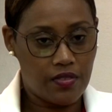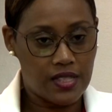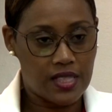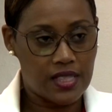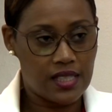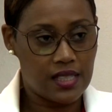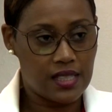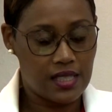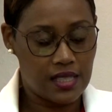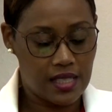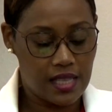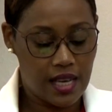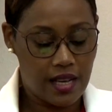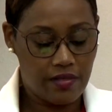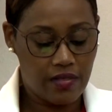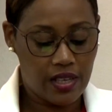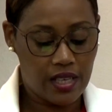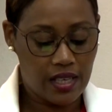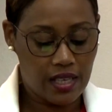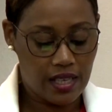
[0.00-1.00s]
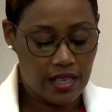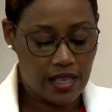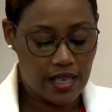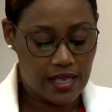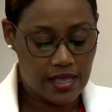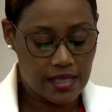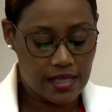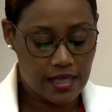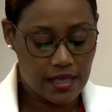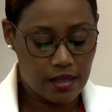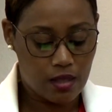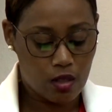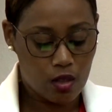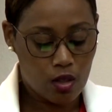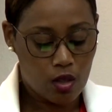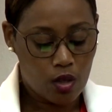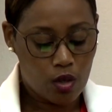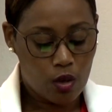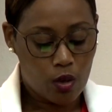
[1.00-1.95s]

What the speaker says: facility have indicated,